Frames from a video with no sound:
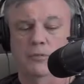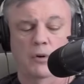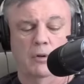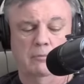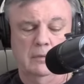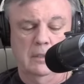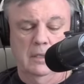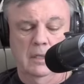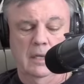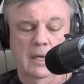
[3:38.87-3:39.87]
of all,
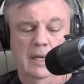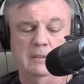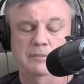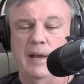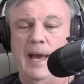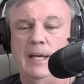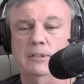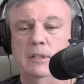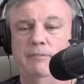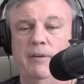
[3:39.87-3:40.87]
he's
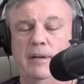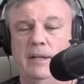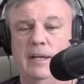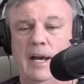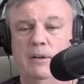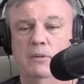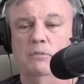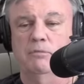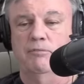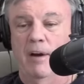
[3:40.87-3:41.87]
actually fighting a guy
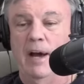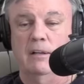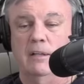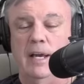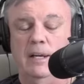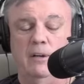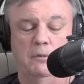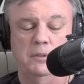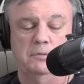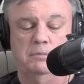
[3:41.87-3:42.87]
who finally, I
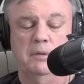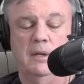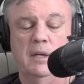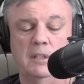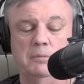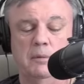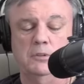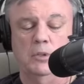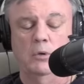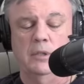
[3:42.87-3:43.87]
know he's
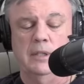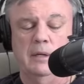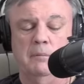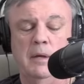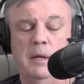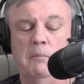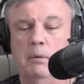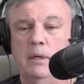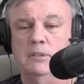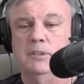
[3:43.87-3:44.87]
much older than him,
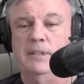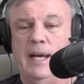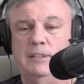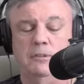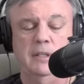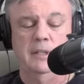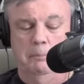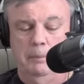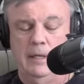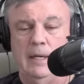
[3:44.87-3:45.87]
but is naturally
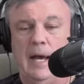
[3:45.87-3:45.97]
the bigger